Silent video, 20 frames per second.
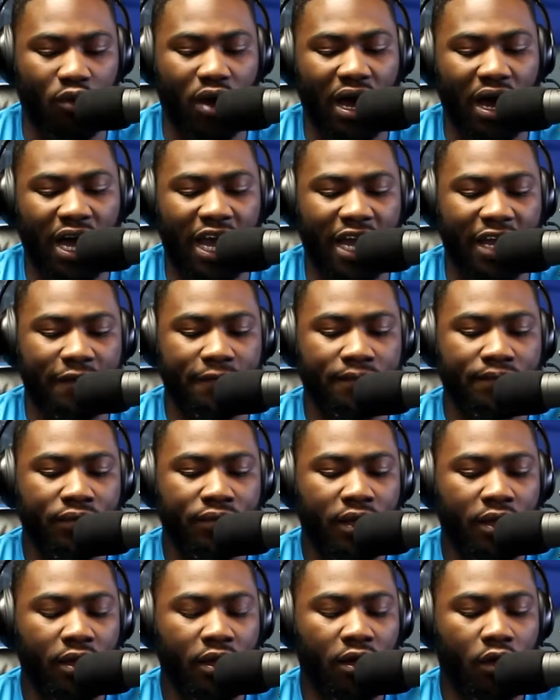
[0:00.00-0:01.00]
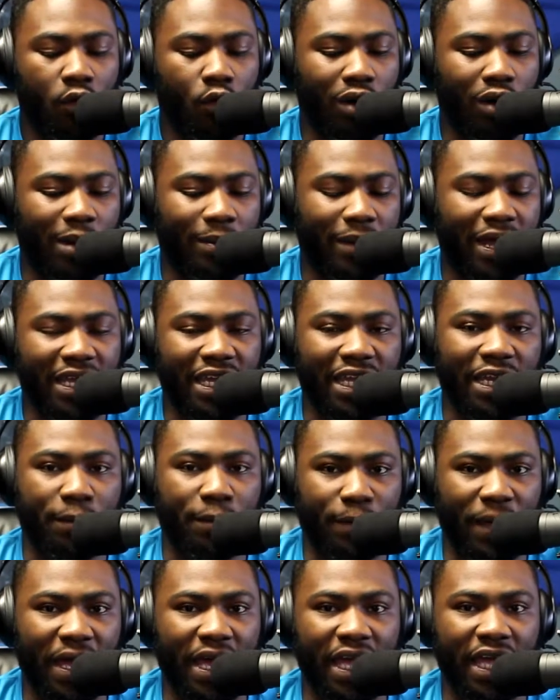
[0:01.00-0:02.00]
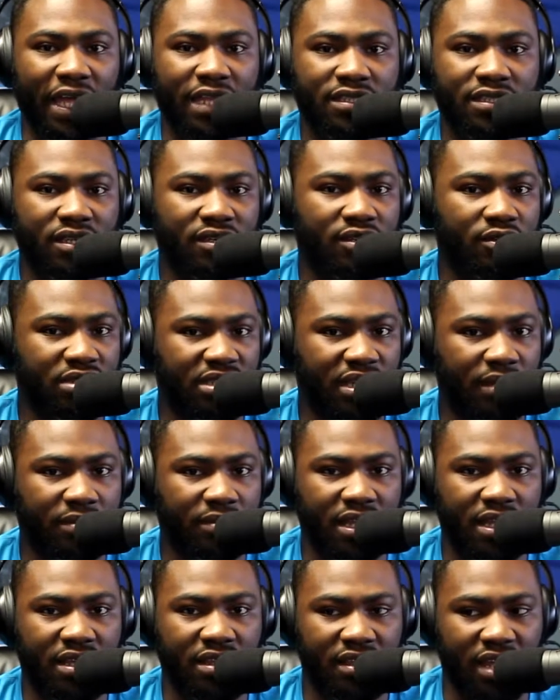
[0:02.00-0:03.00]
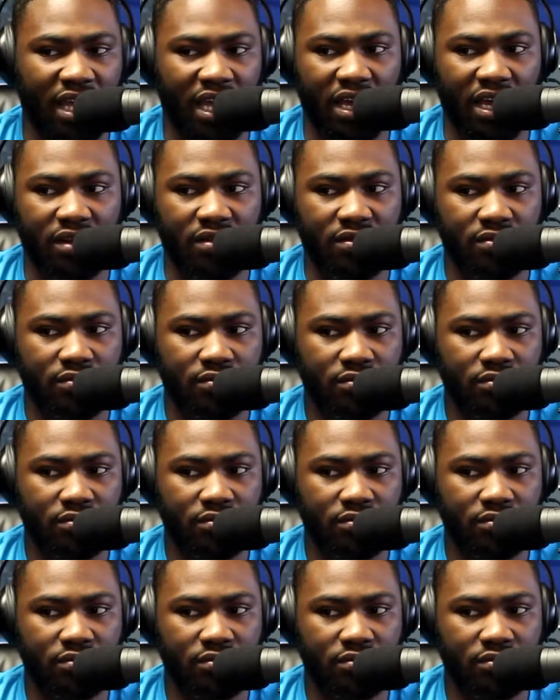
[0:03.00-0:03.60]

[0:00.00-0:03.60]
why am I getting paid to do something that